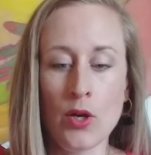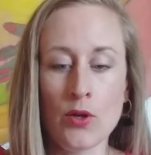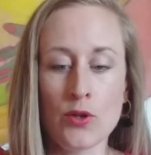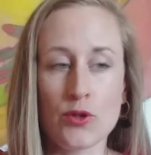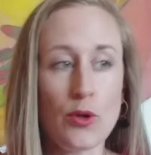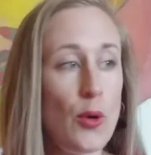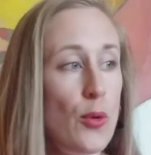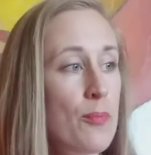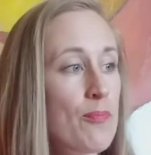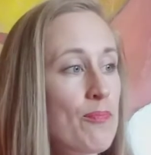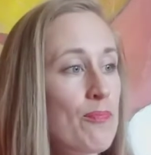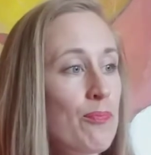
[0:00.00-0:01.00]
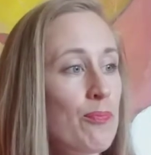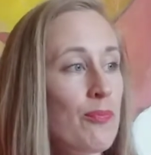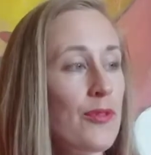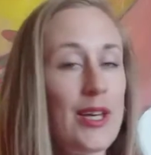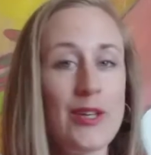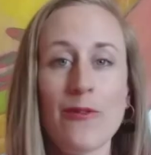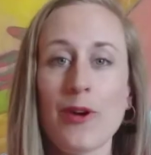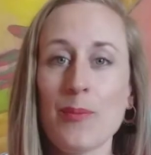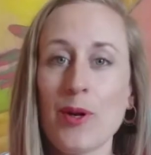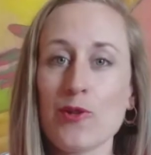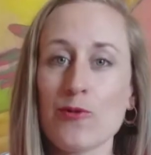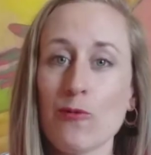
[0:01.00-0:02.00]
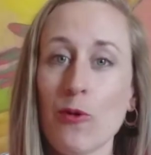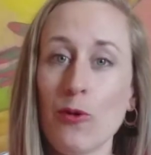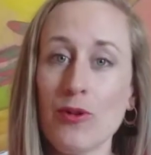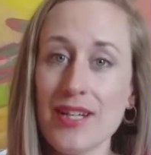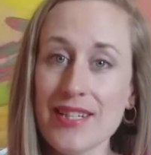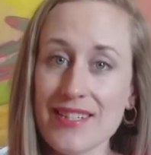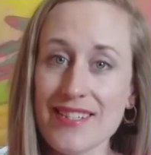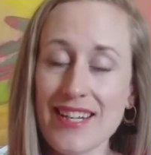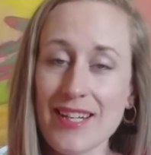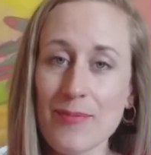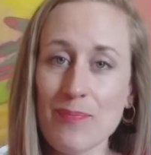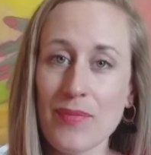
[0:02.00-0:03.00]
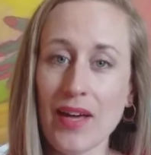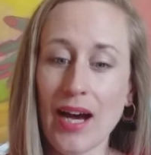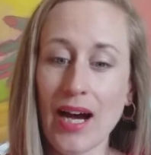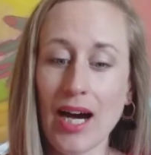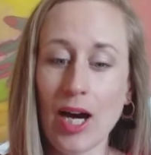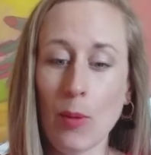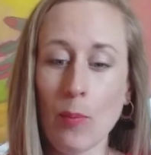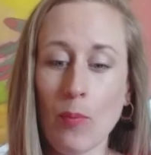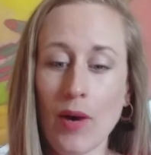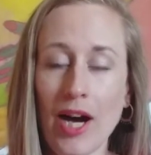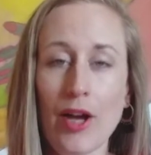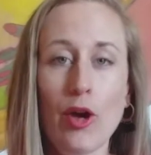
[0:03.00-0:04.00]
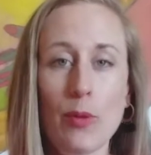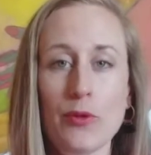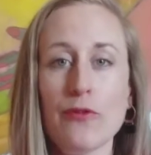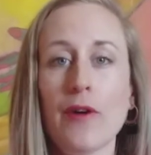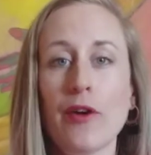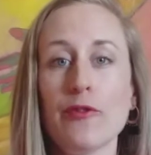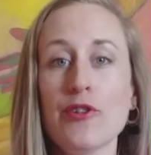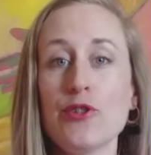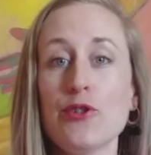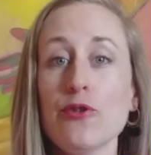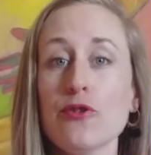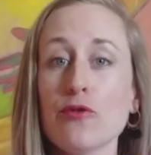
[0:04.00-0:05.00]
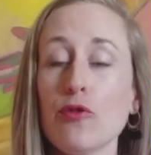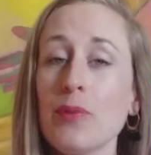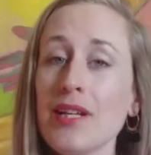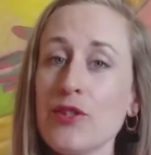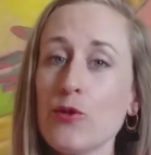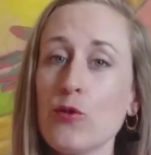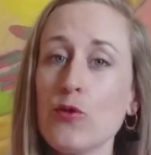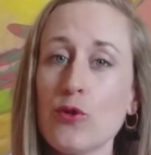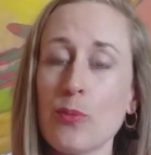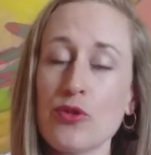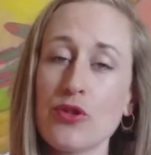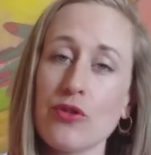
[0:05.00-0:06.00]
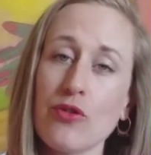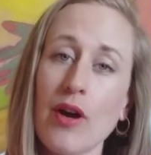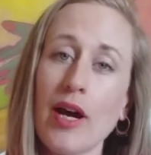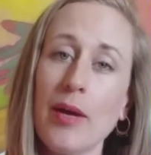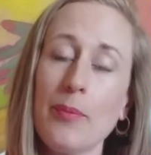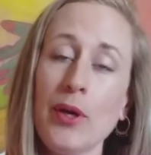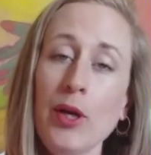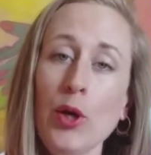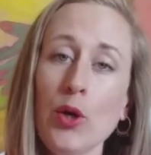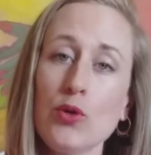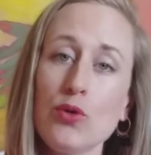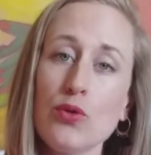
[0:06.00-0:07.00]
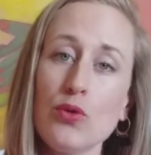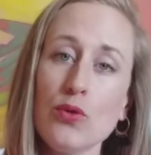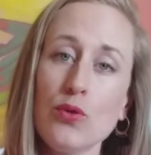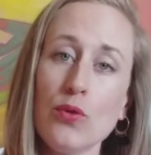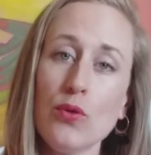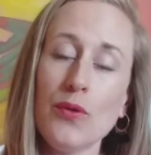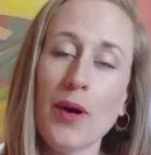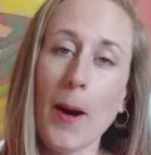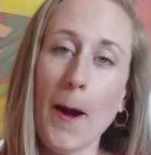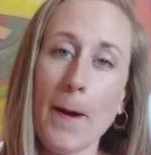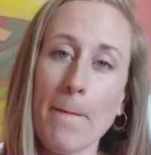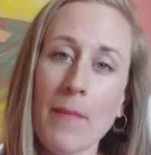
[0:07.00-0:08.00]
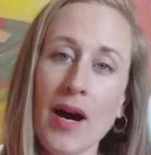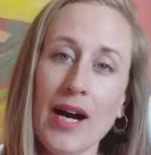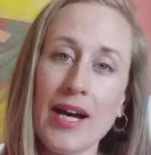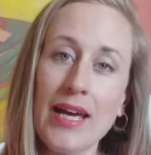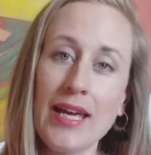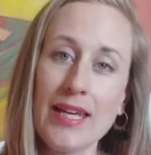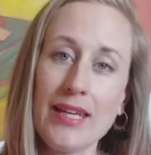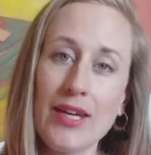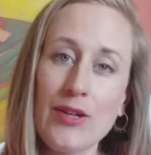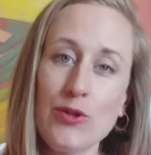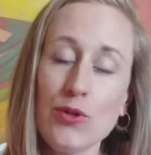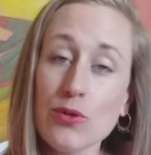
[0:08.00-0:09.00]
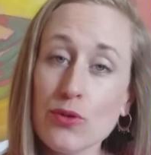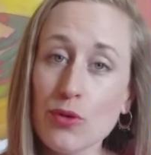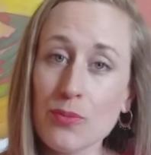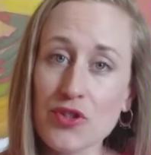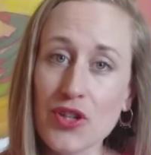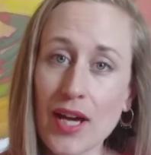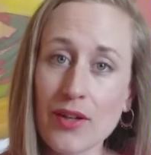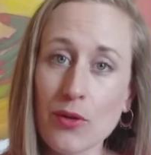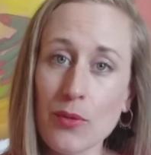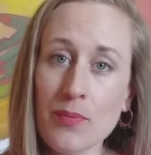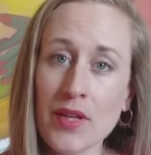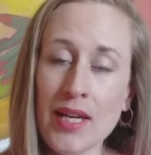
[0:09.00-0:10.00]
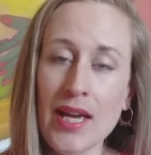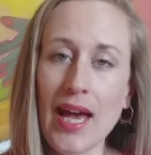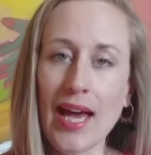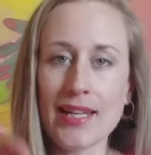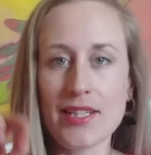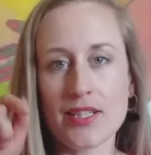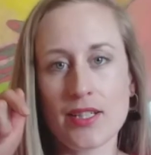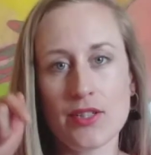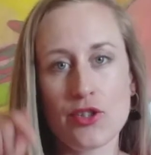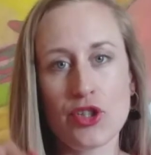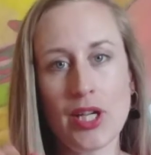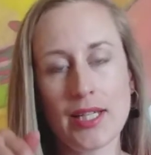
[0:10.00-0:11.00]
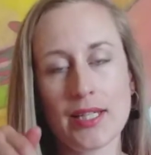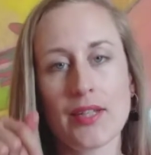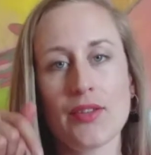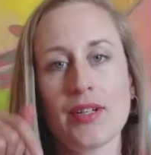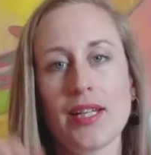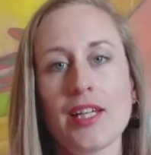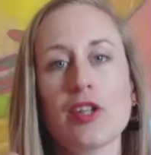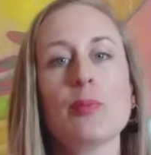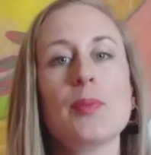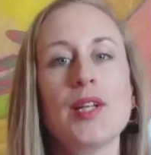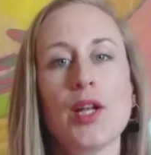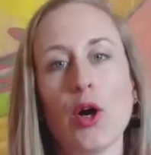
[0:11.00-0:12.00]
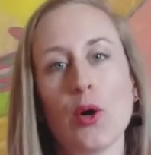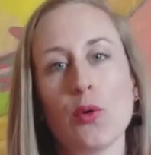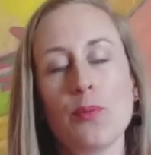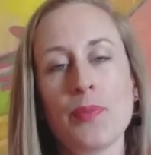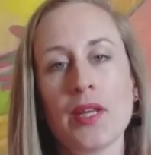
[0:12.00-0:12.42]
So thank you very much for listening. I hope you found this useful. Please do subscribe to my YouTube channel and check the link below